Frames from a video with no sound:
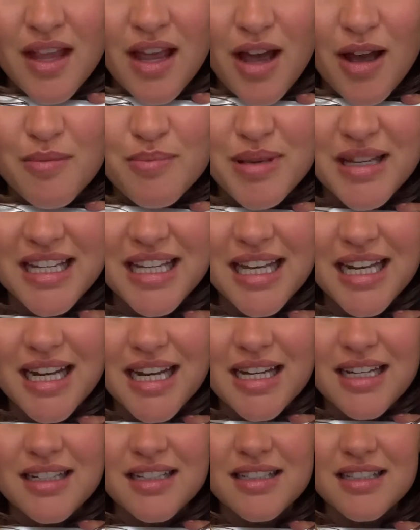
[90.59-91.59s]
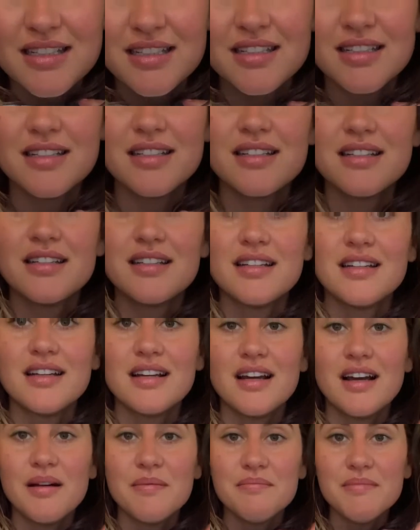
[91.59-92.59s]
a beginning,
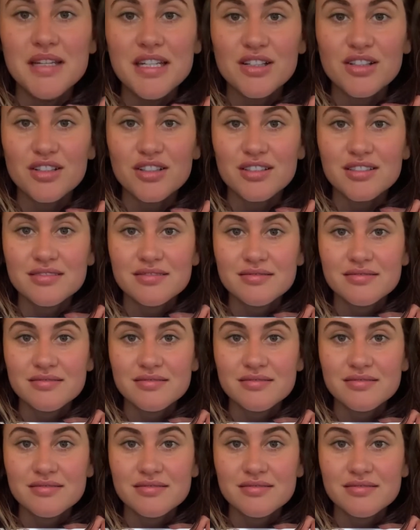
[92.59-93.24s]
a middle,